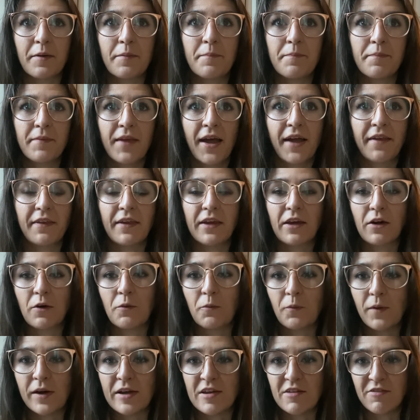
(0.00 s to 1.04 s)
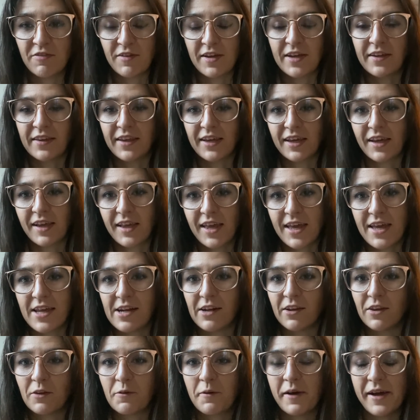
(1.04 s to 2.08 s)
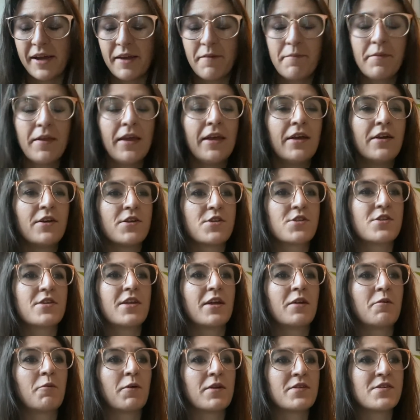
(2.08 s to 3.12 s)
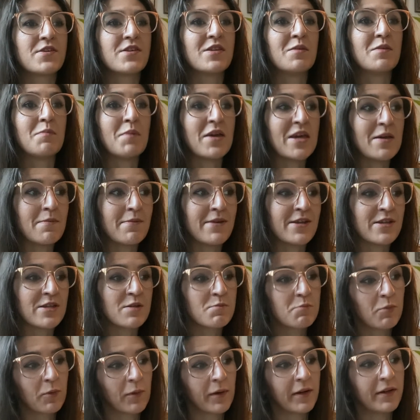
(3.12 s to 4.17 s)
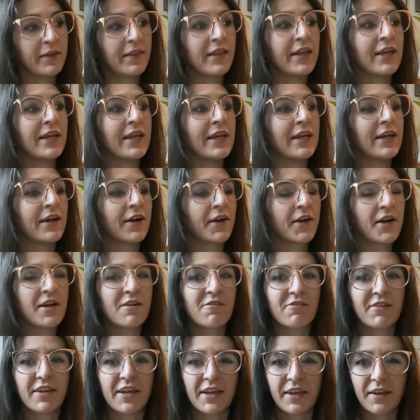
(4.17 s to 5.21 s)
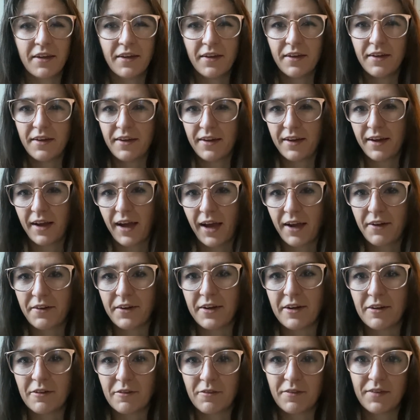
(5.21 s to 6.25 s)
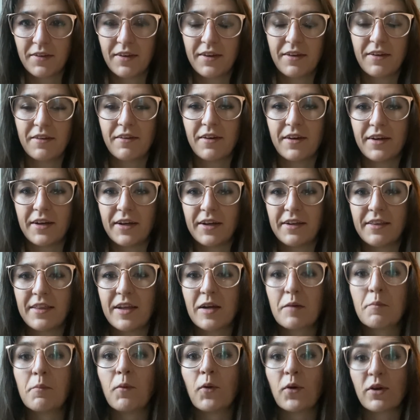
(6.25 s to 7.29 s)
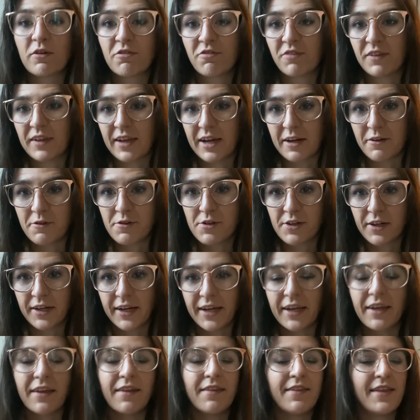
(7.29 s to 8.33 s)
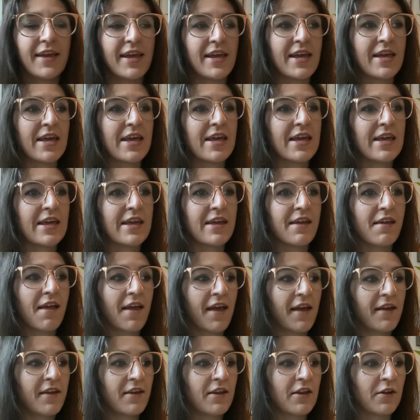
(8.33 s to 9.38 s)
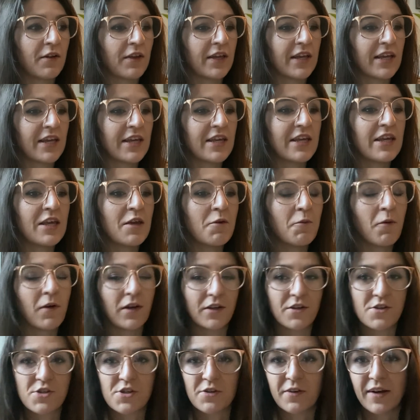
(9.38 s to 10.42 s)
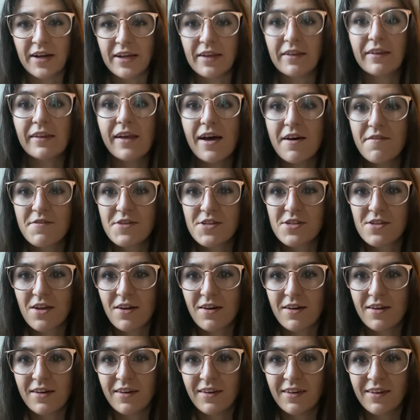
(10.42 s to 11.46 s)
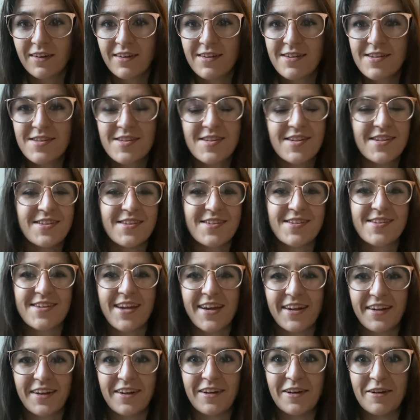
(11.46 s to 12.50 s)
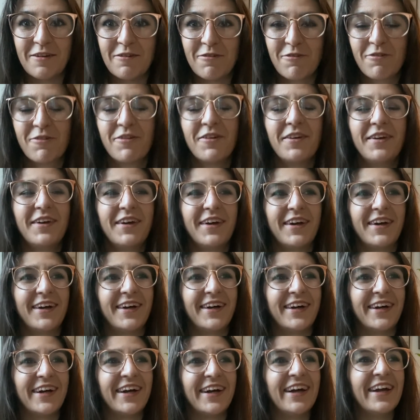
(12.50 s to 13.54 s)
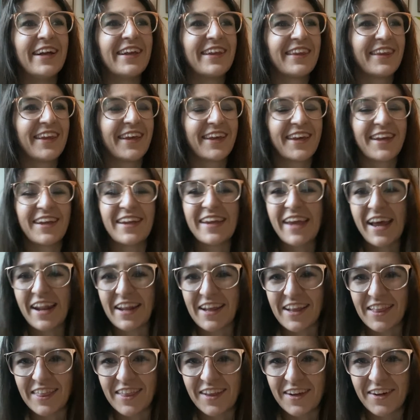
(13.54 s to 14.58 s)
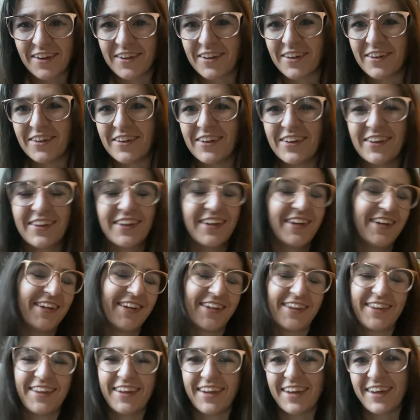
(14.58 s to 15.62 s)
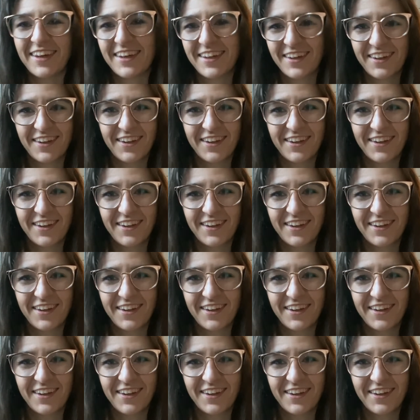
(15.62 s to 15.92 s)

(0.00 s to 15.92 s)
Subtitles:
had like a wife and like a kid on the way. So then once the baby is born, they are kind of like, I don't know, they're more floundering. They, you know, like he wanted to write love songs instead of like getting the girl, like,